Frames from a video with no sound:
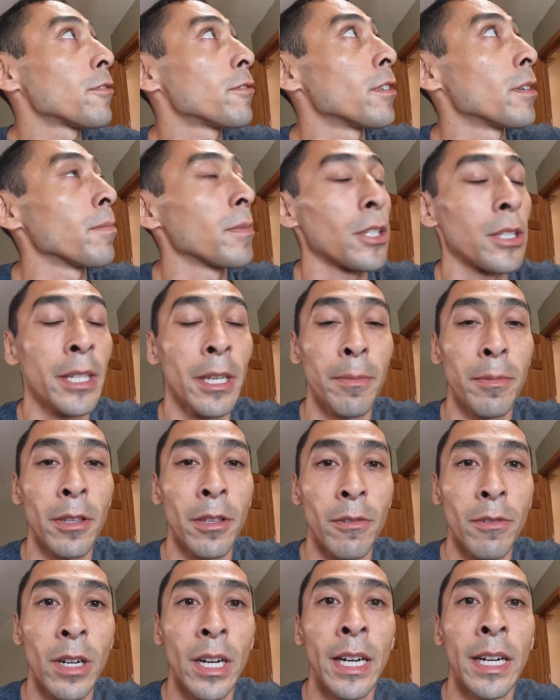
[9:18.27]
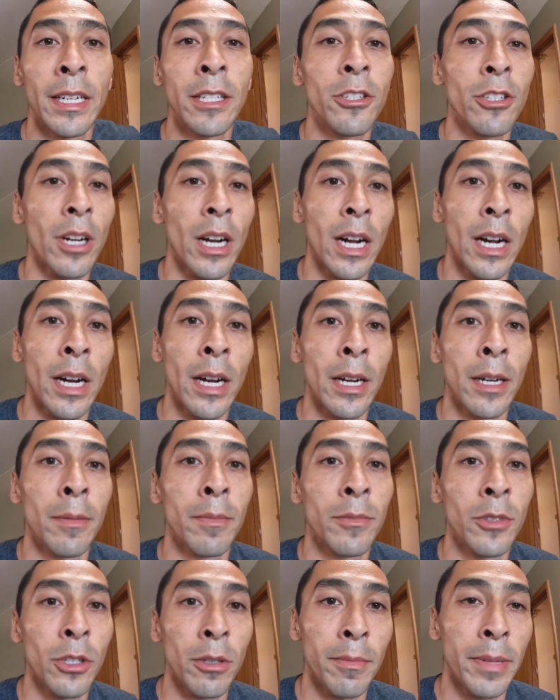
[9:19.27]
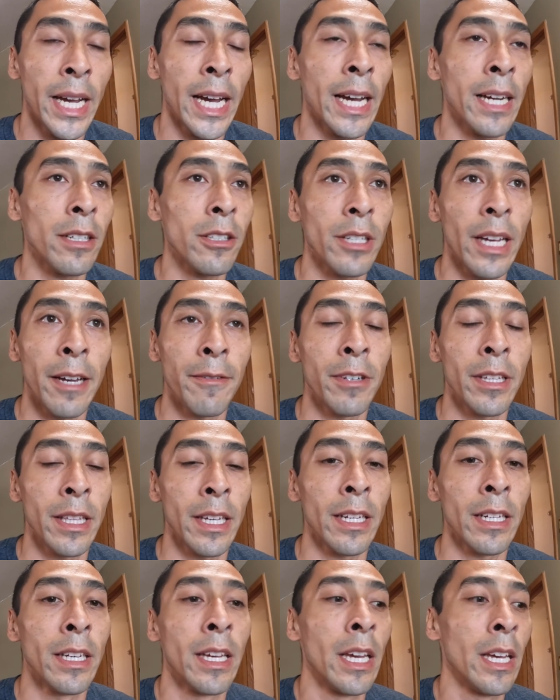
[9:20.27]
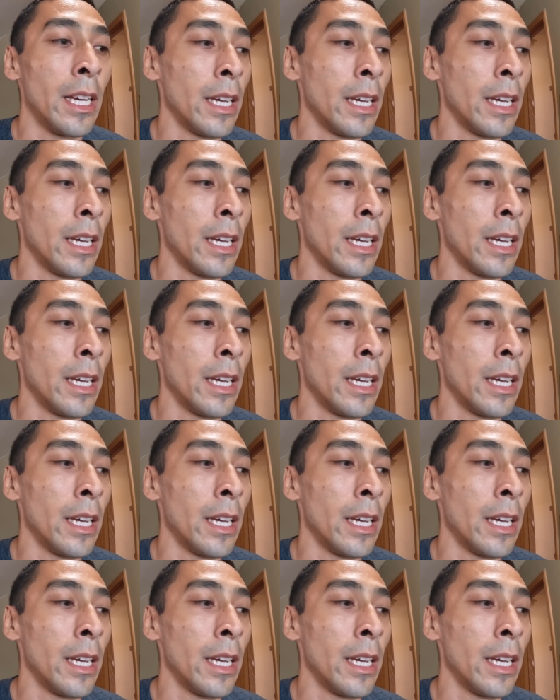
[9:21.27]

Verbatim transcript: from the tip of the rod your arms your back everything